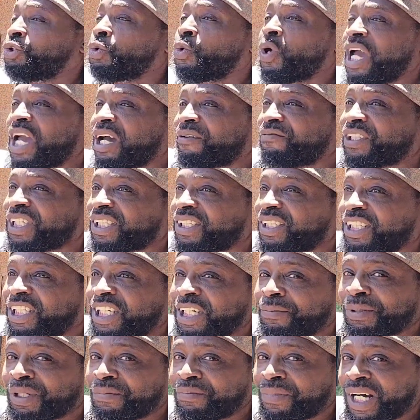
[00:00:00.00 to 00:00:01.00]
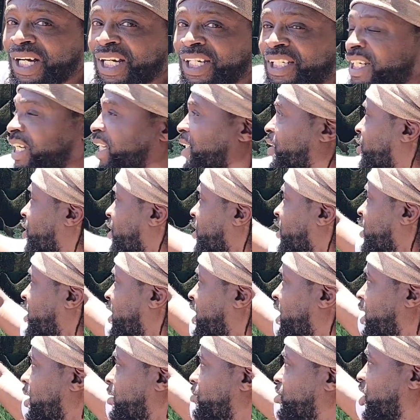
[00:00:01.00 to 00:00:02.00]
you have to keep in mind that the
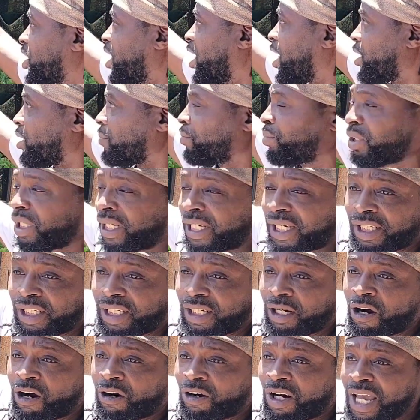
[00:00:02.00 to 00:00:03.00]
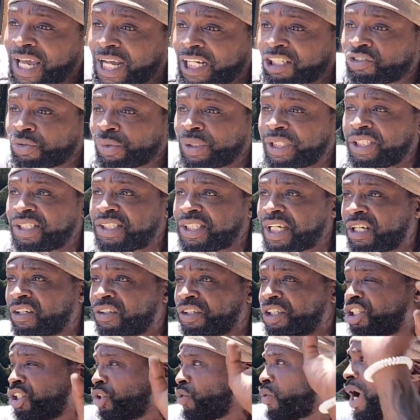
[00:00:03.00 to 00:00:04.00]
leaves on a plant are actually
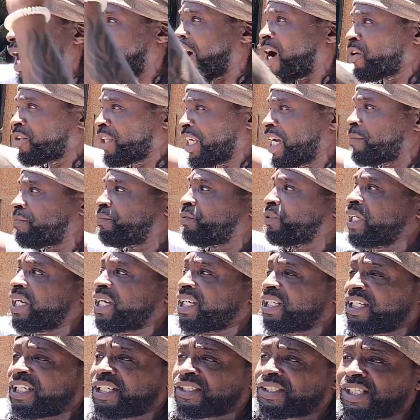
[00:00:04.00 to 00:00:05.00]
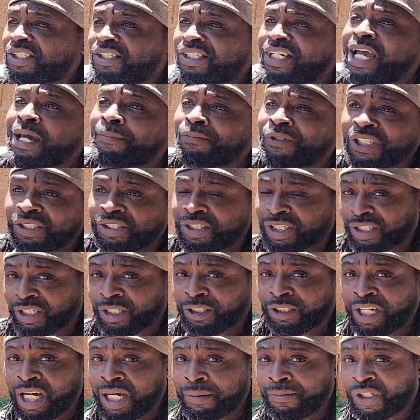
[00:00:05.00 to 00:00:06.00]
telling you how that plant is adapting to
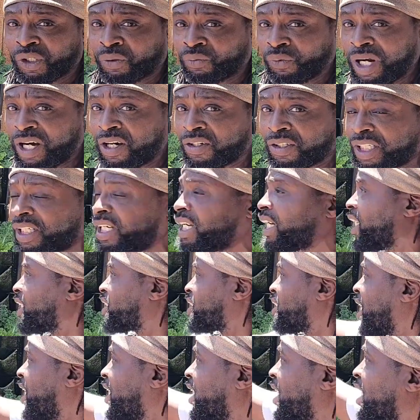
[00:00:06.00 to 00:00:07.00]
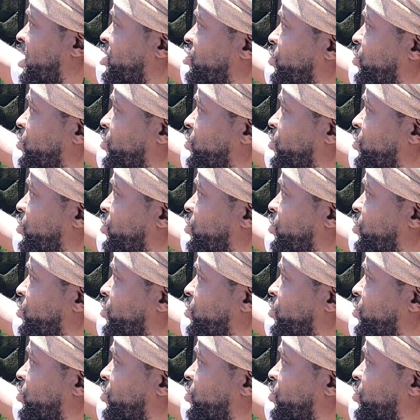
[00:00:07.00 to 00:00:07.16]
the climate around it. It's not